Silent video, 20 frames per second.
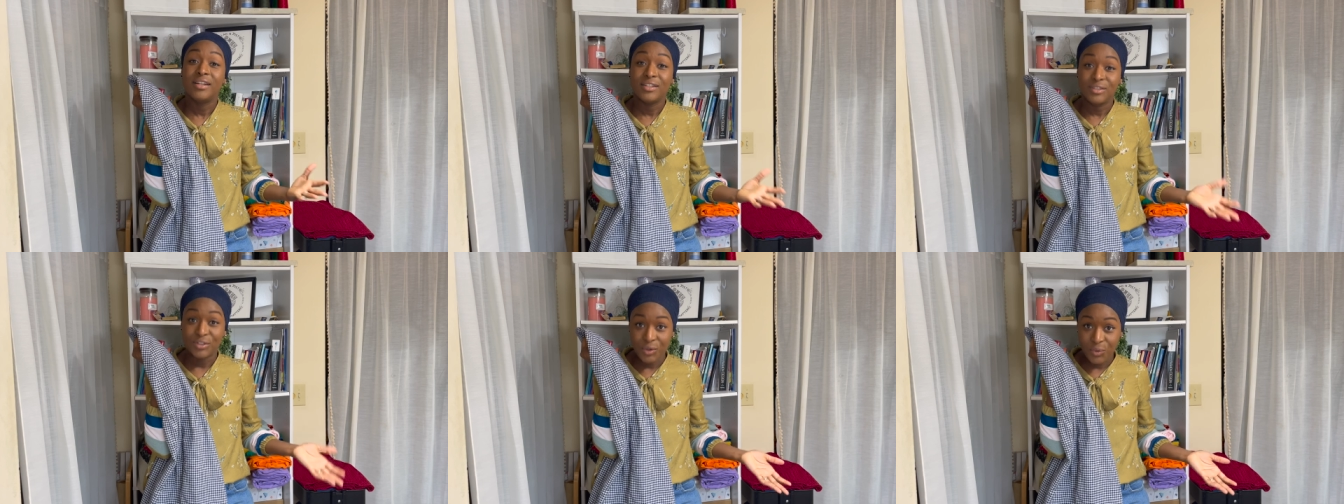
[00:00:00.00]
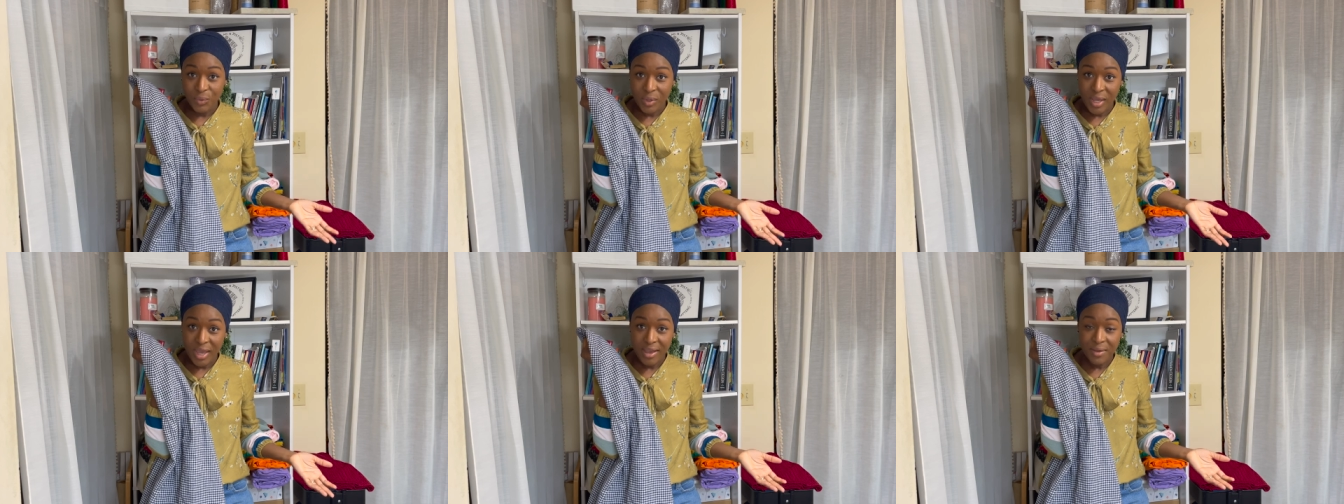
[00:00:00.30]
it's
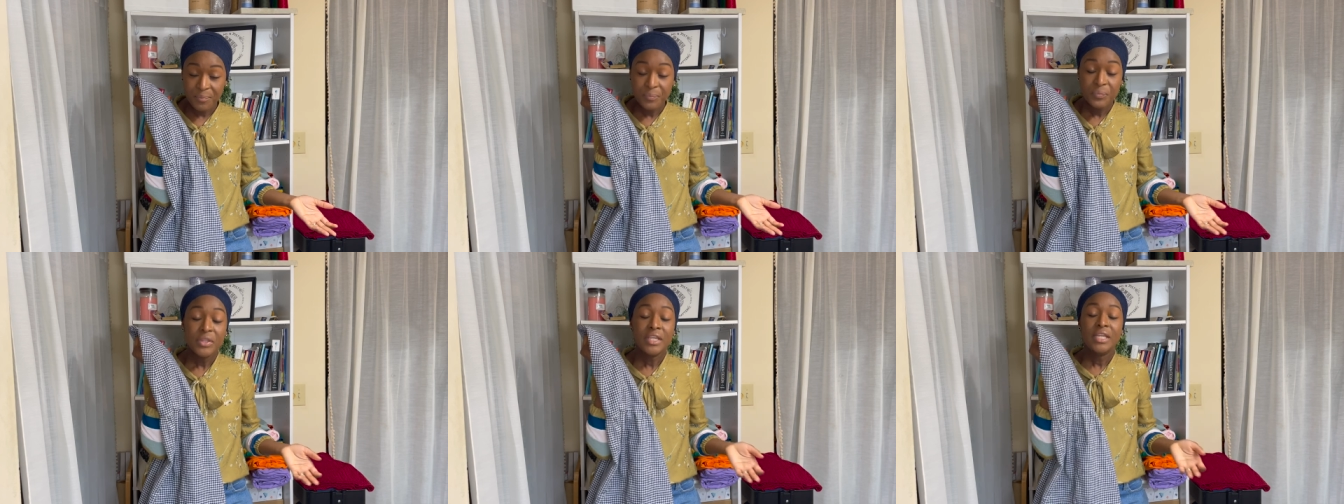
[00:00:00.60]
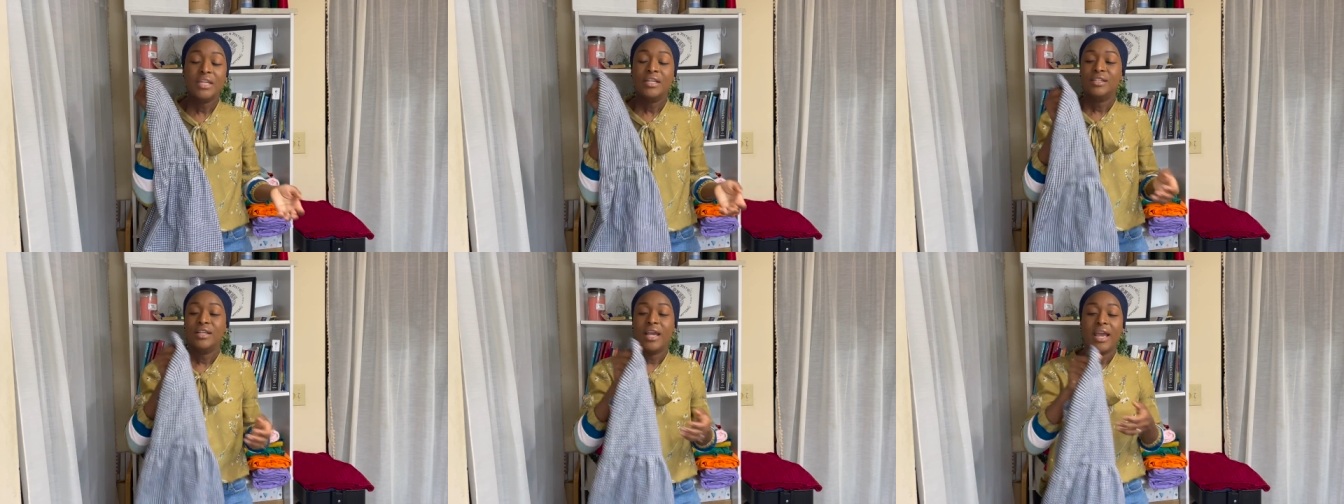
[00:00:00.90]
okay
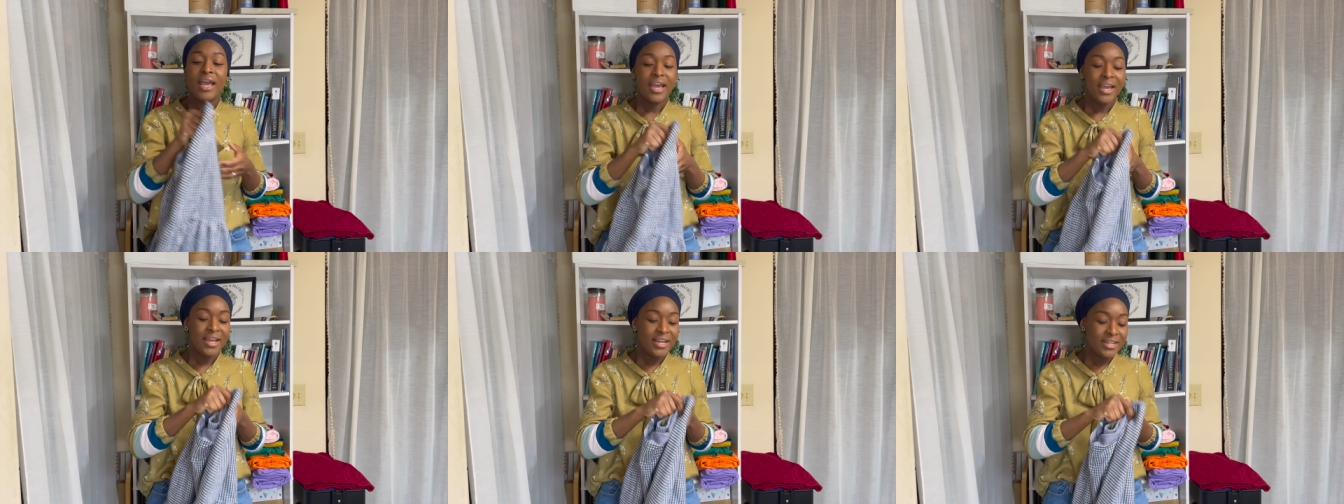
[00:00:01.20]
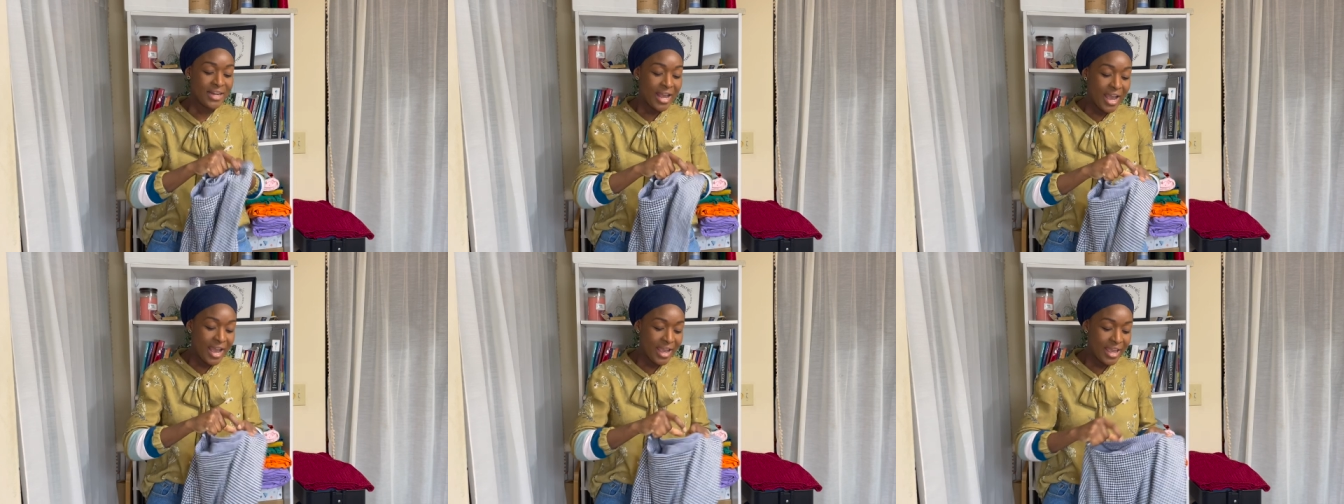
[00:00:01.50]

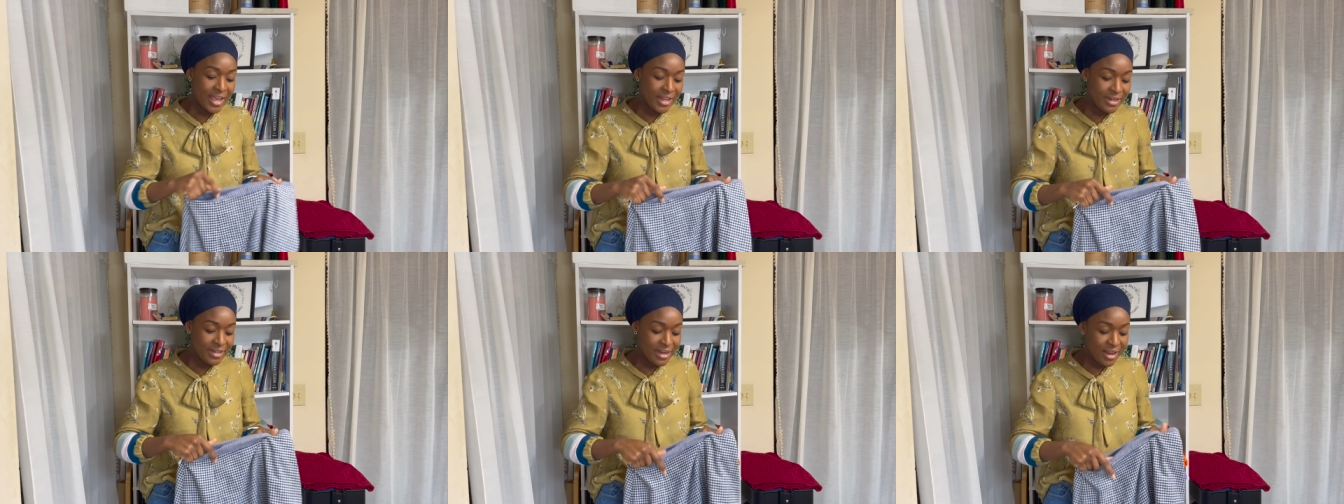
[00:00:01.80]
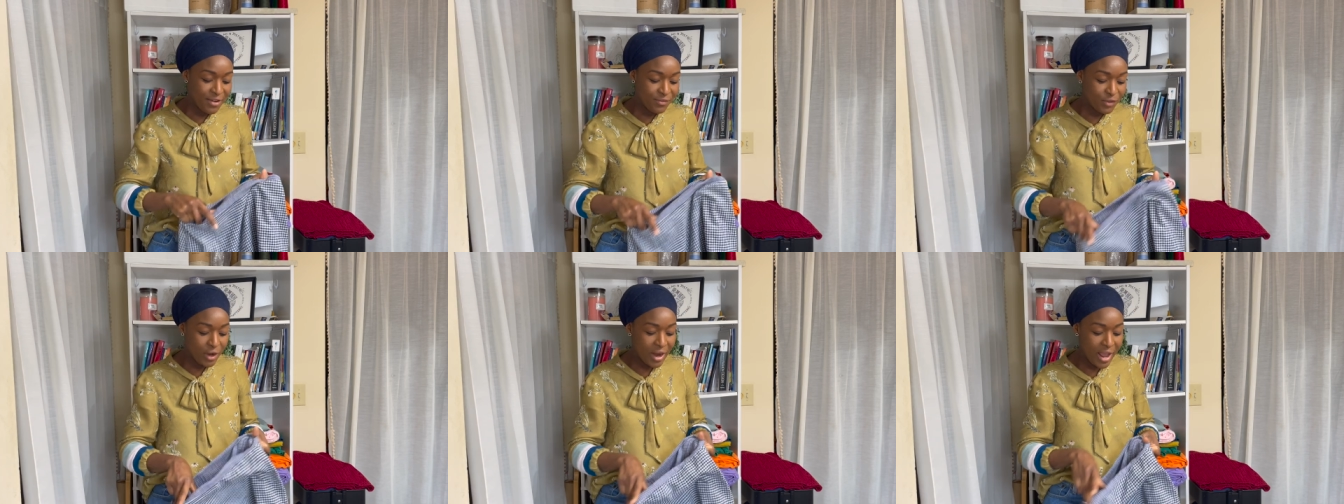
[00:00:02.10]
and I had
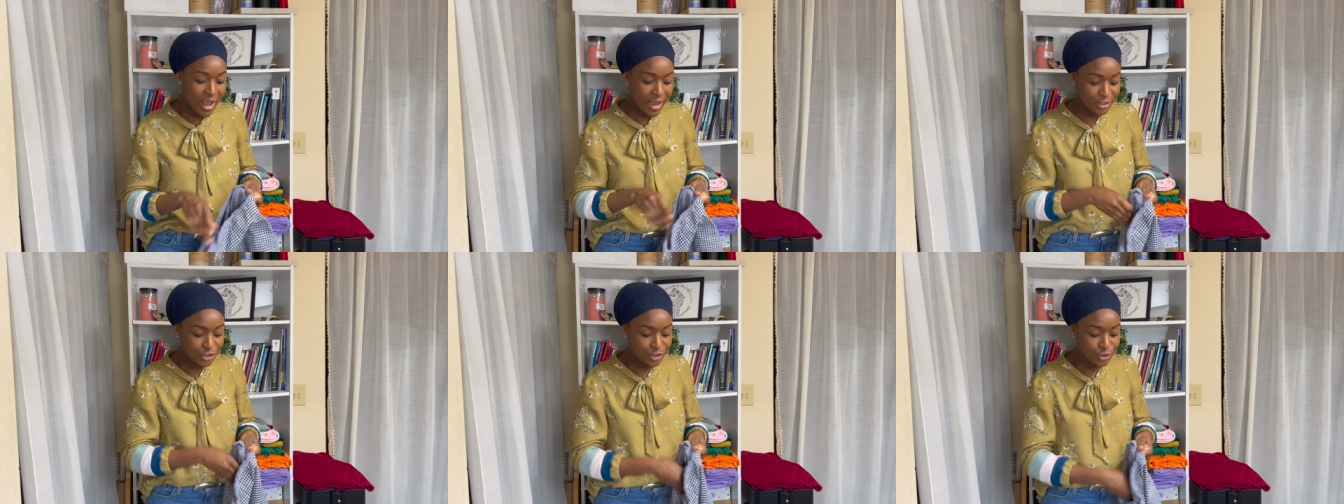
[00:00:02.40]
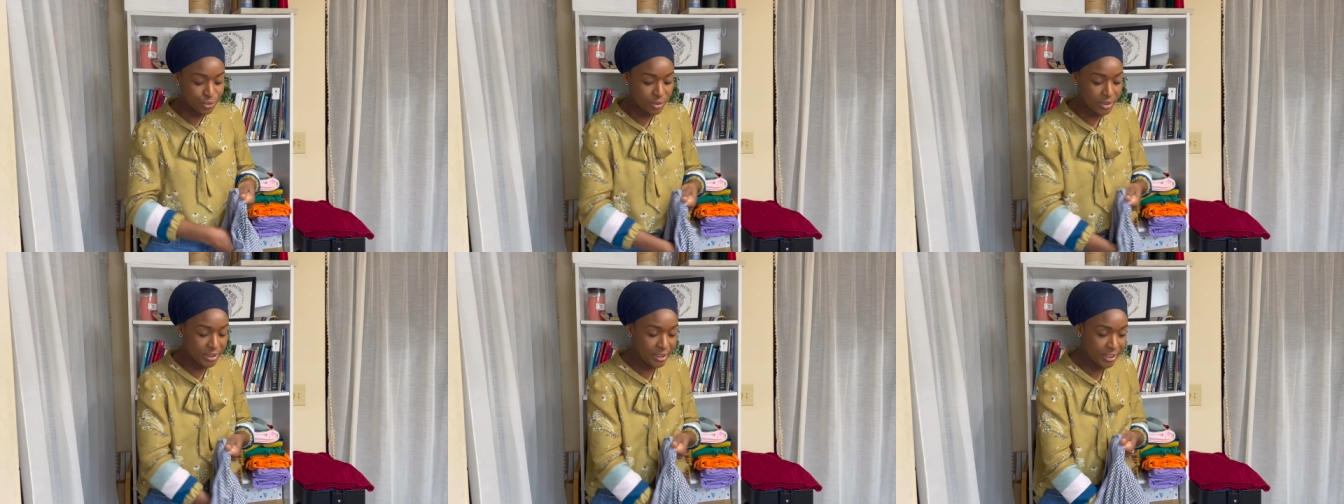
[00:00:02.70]
never
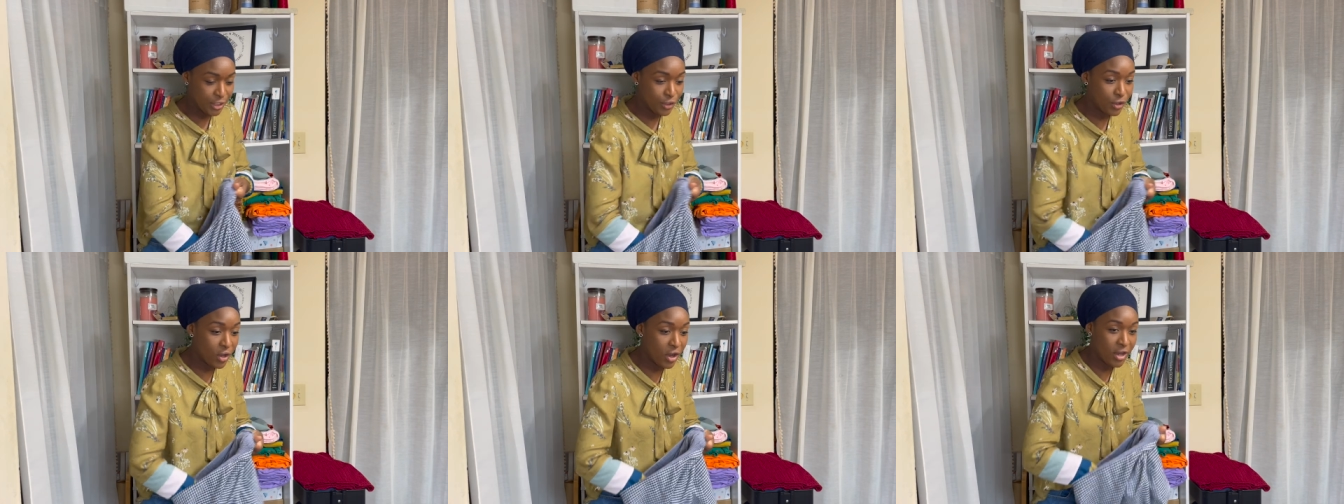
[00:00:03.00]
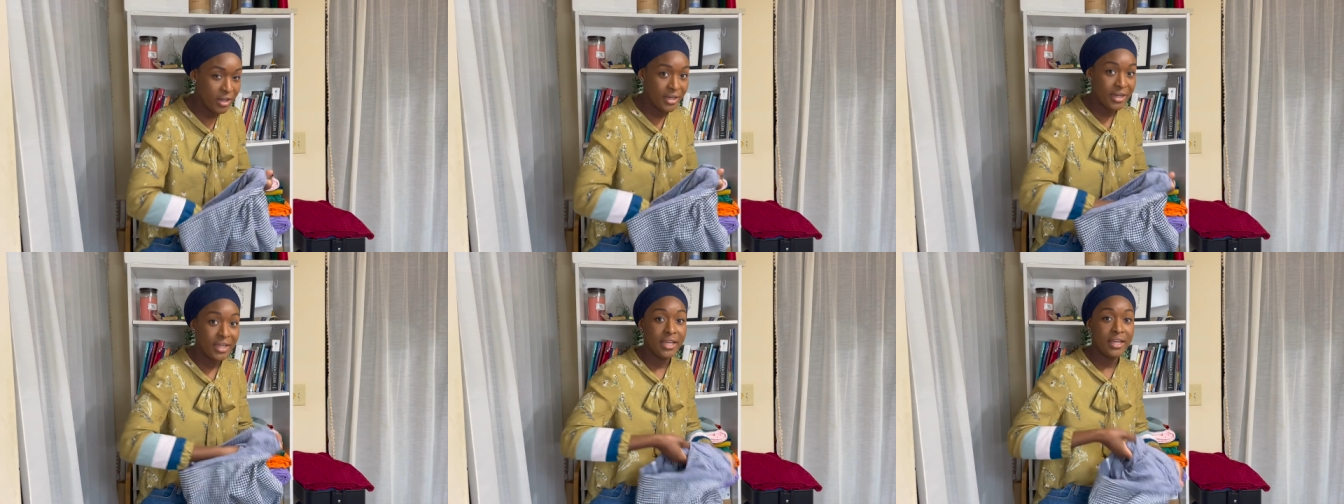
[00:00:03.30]
actually
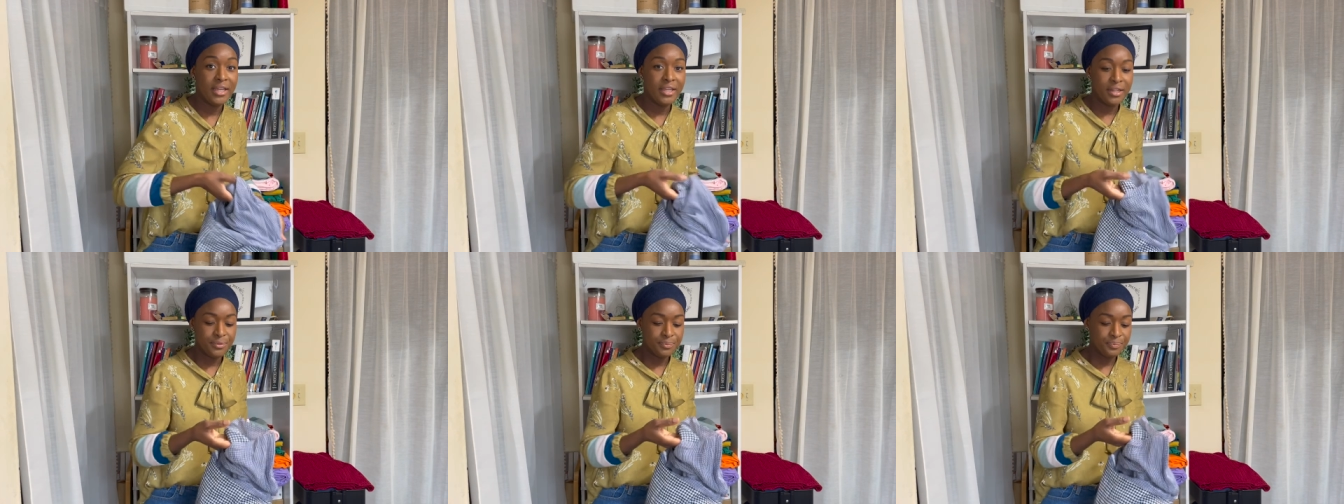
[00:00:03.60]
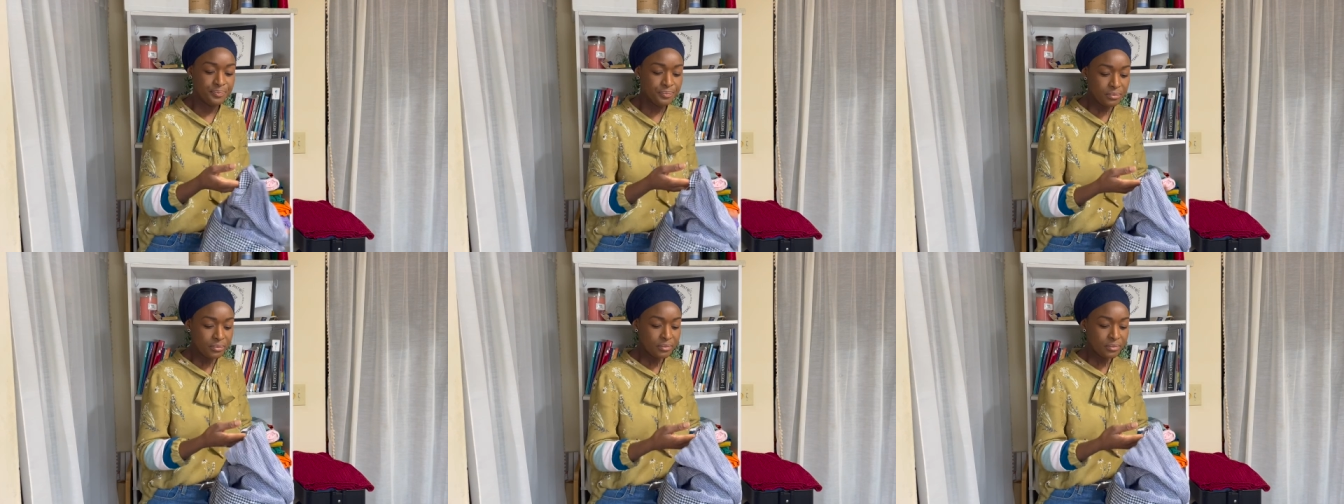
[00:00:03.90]
gone in